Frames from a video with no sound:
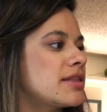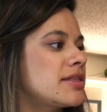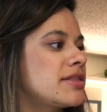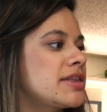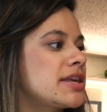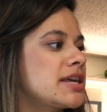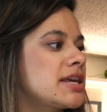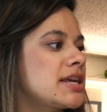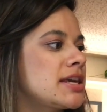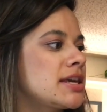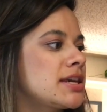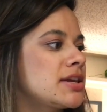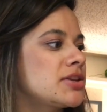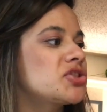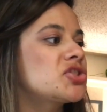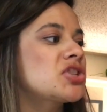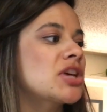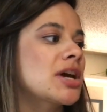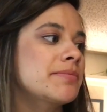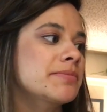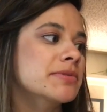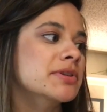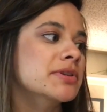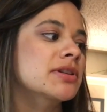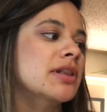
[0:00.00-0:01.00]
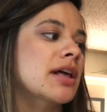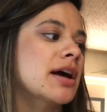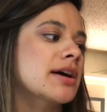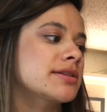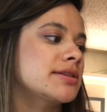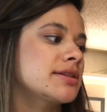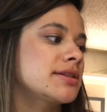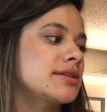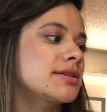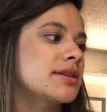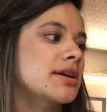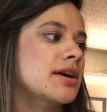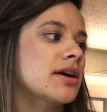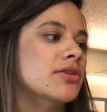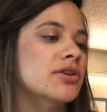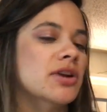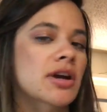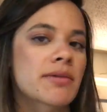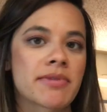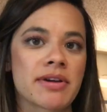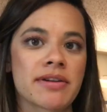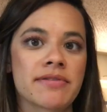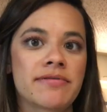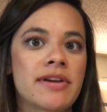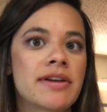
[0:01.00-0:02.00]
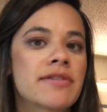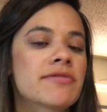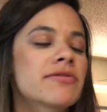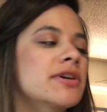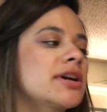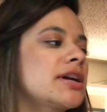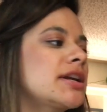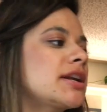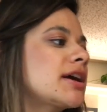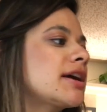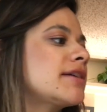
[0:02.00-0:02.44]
The gemmed glosses are not my favorite.